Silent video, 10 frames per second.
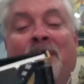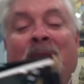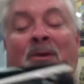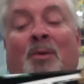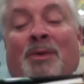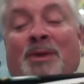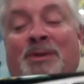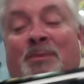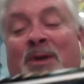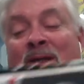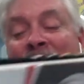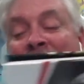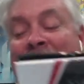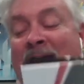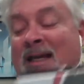what this book is
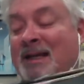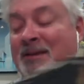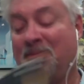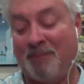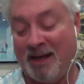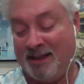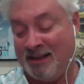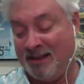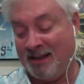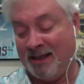like by the